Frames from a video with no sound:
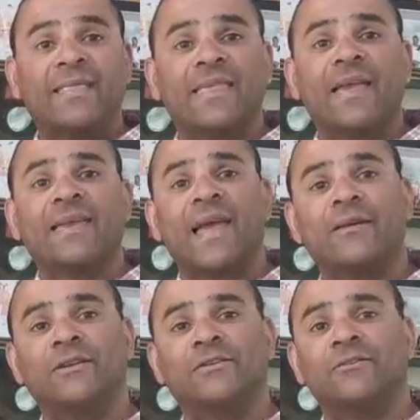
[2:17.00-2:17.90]
add that
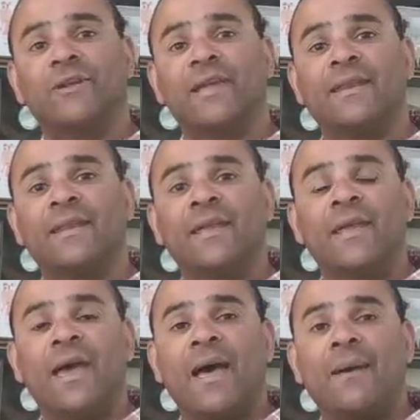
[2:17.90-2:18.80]
character in.
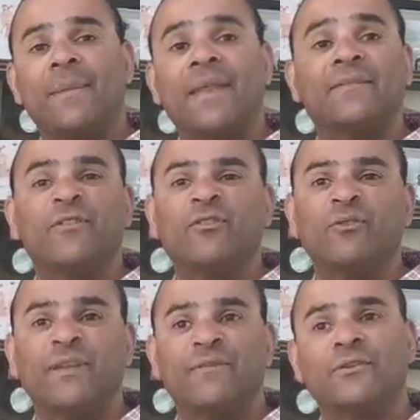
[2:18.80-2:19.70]
Um, and if
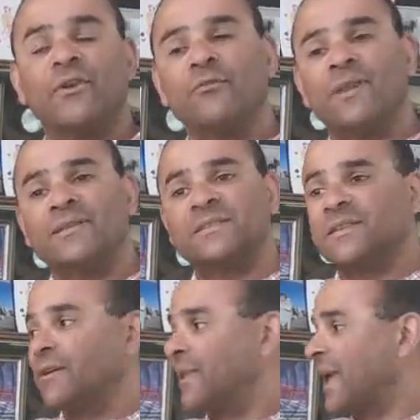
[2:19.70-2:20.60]
you if you don't
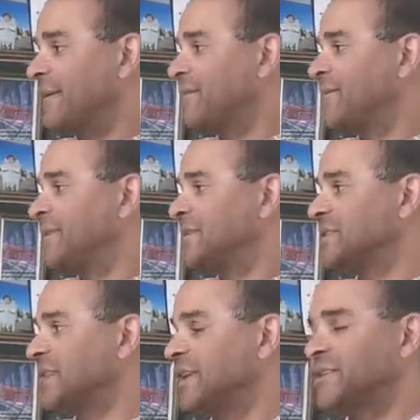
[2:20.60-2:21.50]
necessarily have a
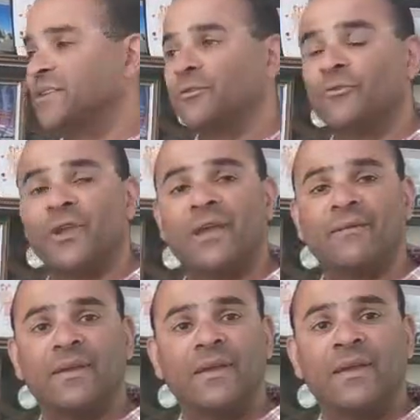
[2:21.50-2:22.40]
vintage kitchen or you
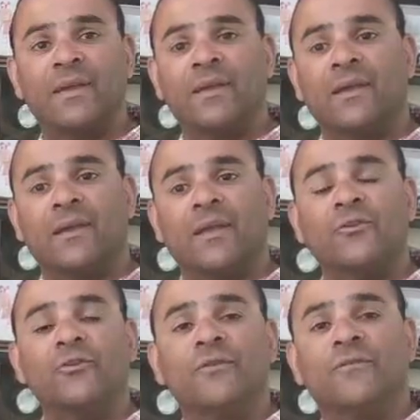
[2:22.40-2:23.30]
have a
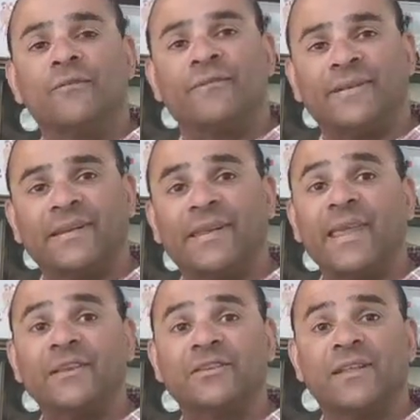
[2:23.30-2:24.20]
a uniform fitted
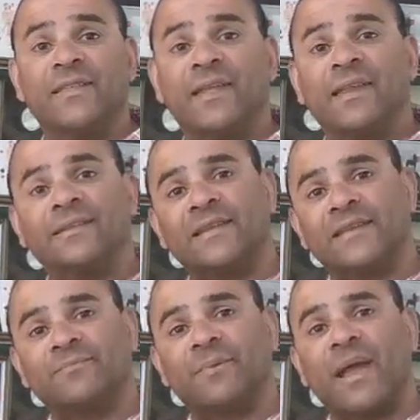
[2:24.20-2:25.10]
kitchen, then it's,
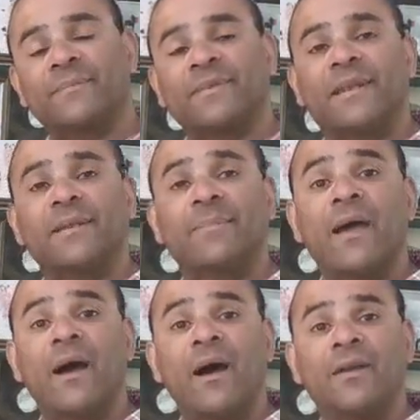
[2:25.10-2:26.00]
it's perhaps a little
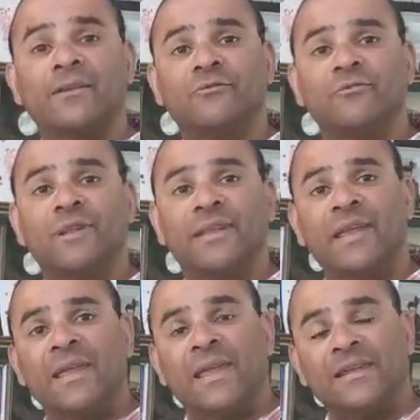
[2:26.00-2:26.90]
bit harder to really
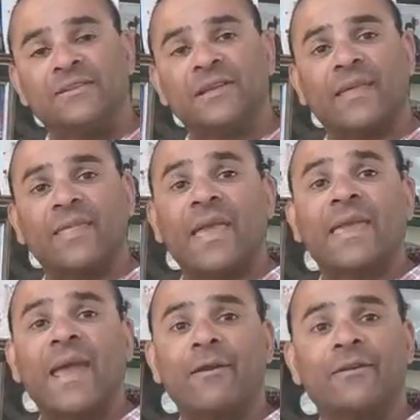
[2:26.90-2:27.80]
inject
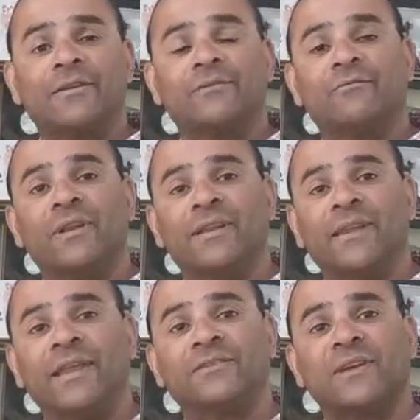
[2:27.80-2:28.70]
that character and
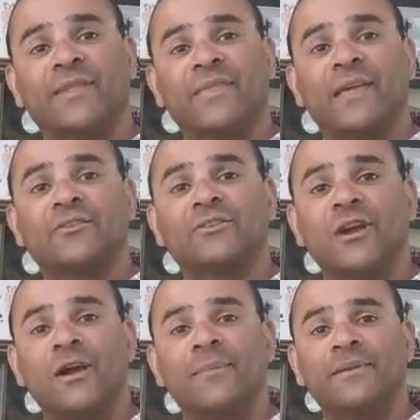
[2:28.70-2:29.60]
really inject that
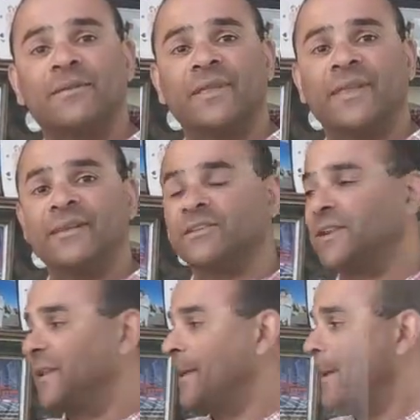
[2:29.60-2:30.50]
charm into the kitchen.